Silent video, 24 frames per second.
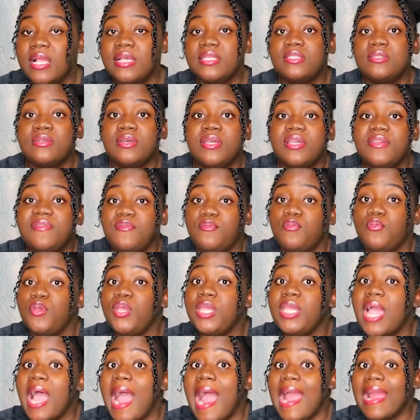so if
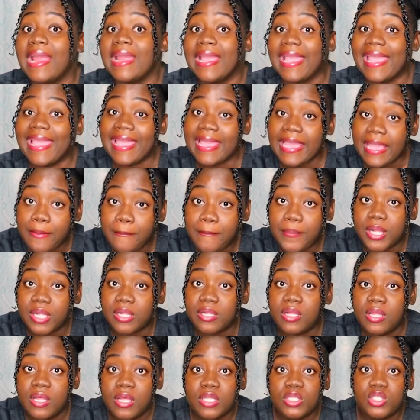we are
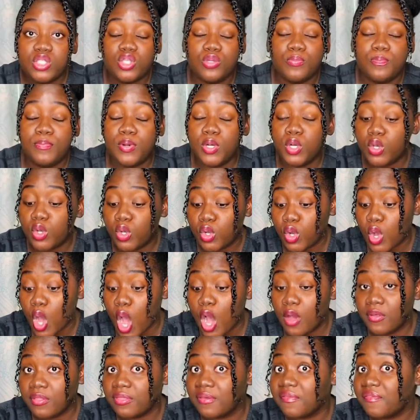able to blow
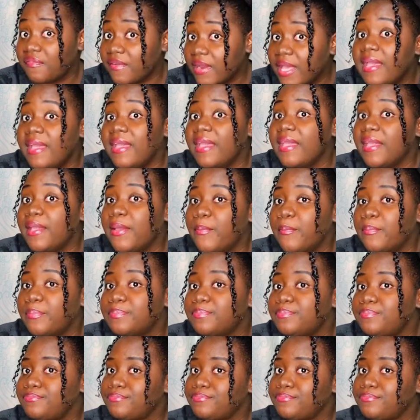out the flame